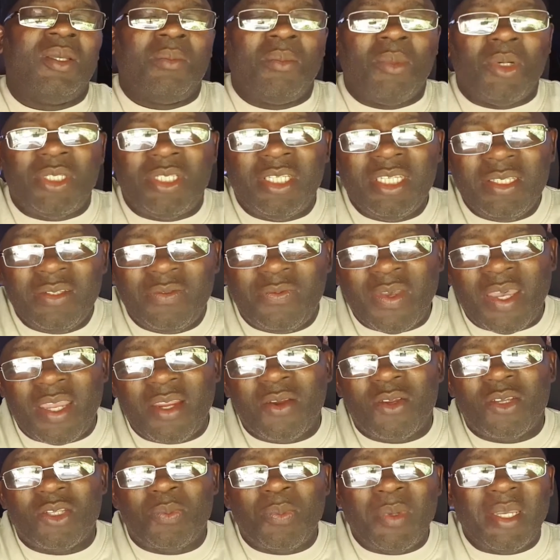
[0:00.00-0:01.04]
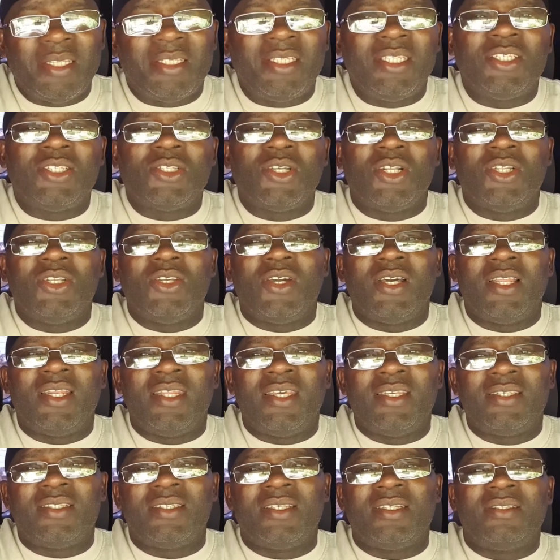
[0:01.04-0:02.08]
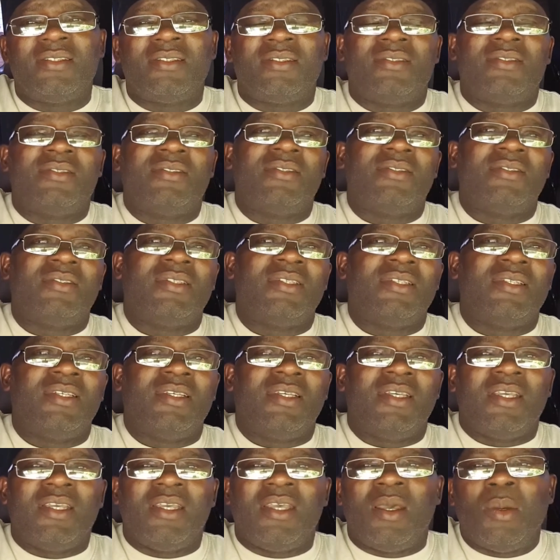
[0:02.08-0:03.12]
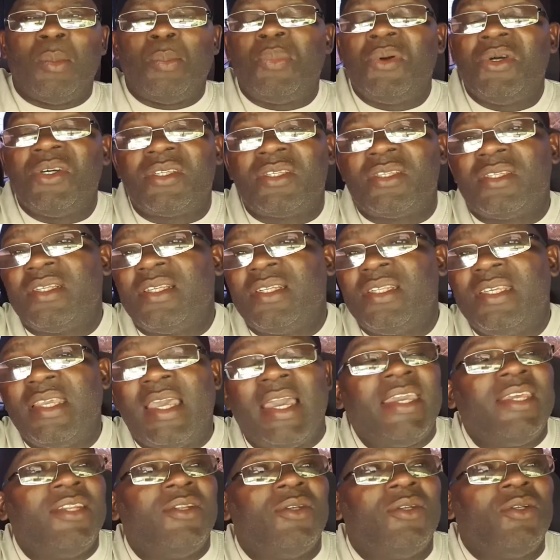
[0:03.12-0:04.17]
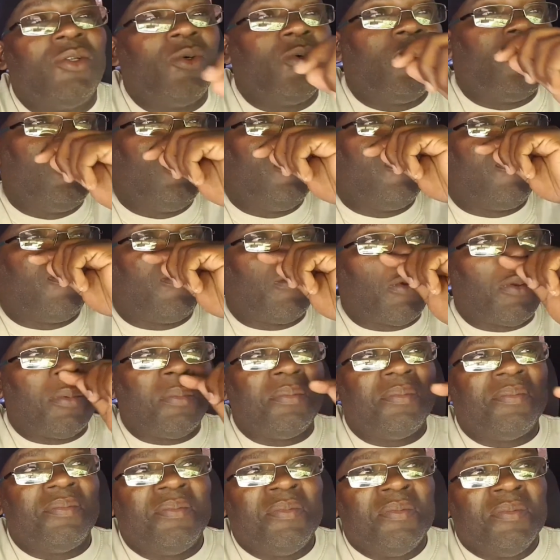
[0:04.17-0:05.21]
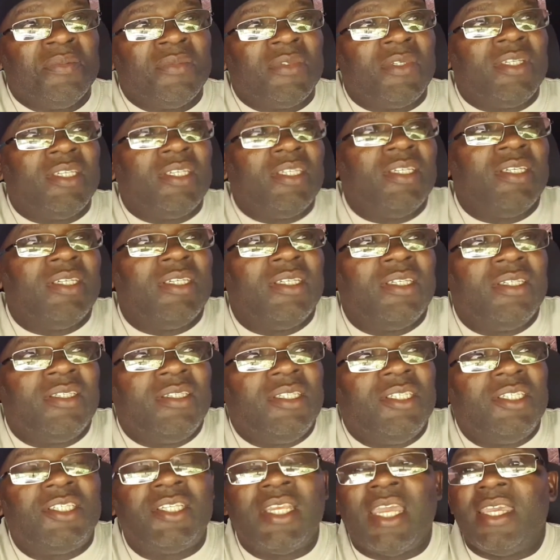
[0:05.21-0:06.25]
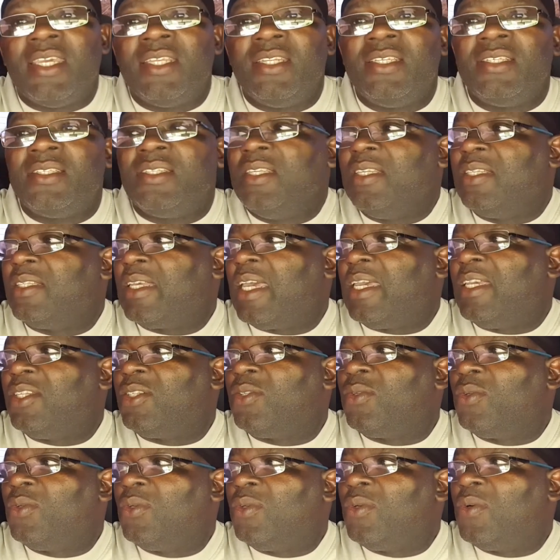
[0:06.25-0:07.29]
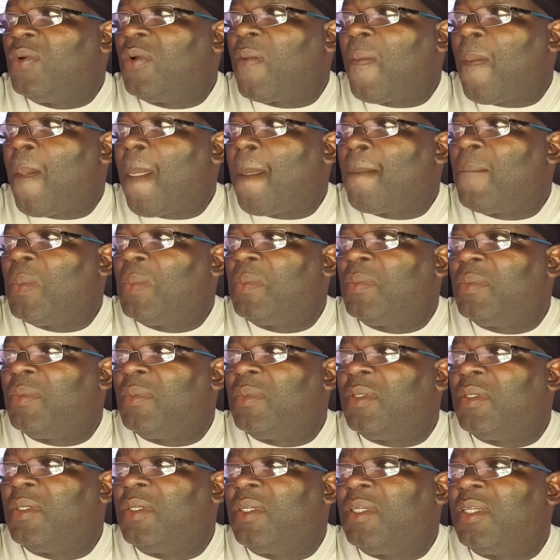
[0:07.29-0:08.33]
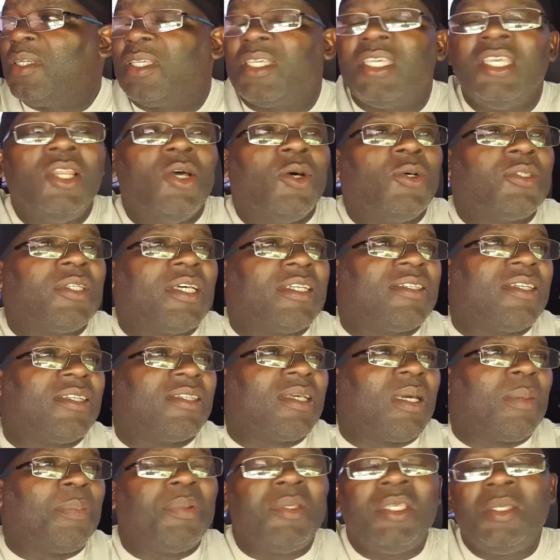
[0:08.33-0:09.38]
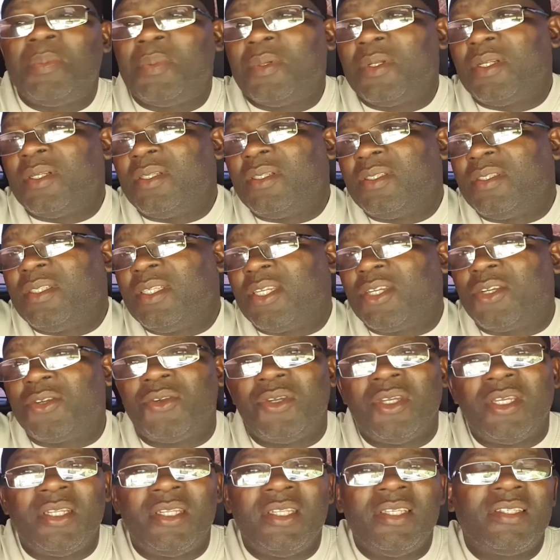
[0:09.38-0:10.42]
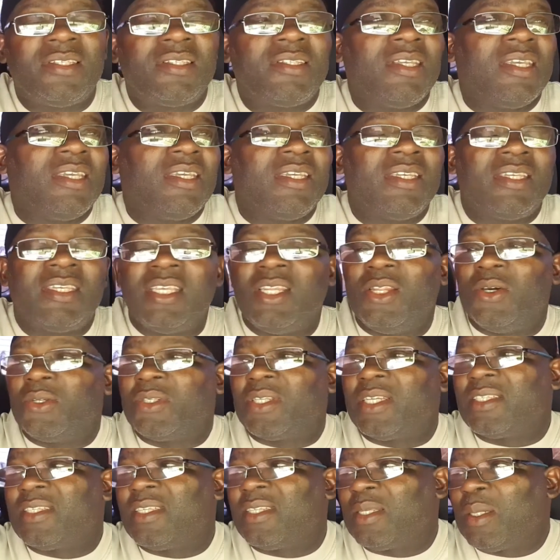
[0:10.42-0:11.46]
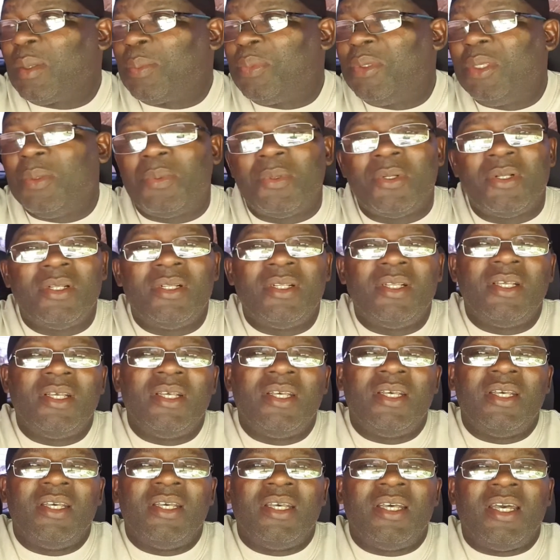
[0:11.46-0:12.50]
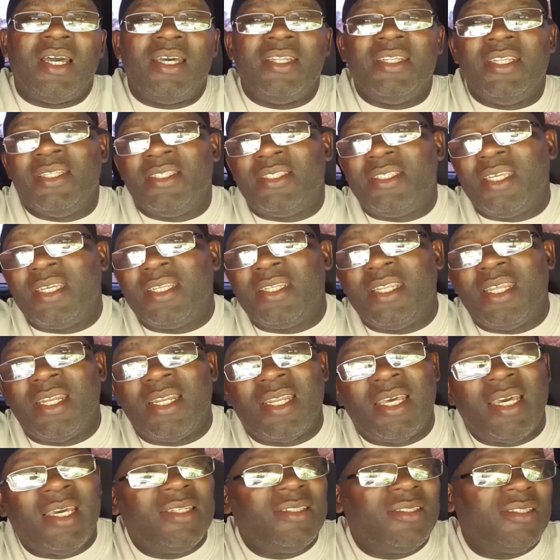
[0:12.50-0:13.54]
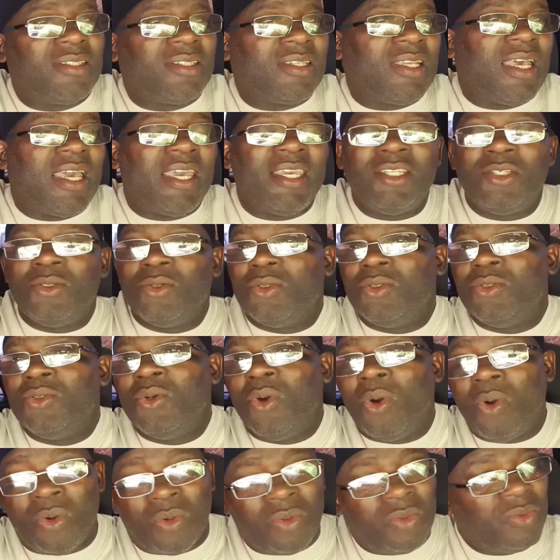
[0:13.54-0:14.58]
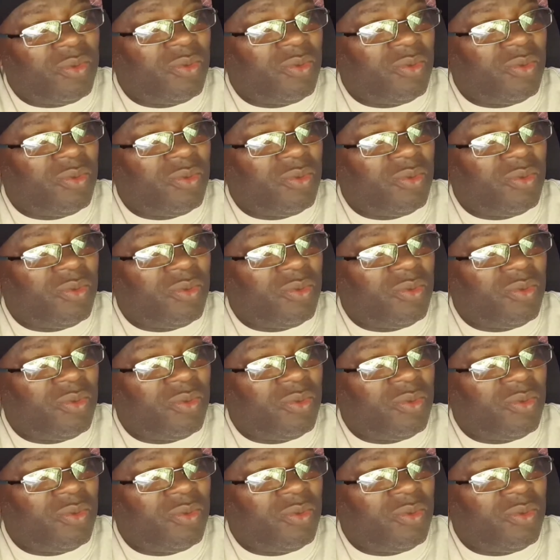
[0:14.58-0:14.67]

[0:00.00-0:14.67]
But this virus might teach all you a lesson. Personally, I don't know if the Chinese decide to kill out a set of people, create this thing, kill out a set of people, and then take their lands. I don't know.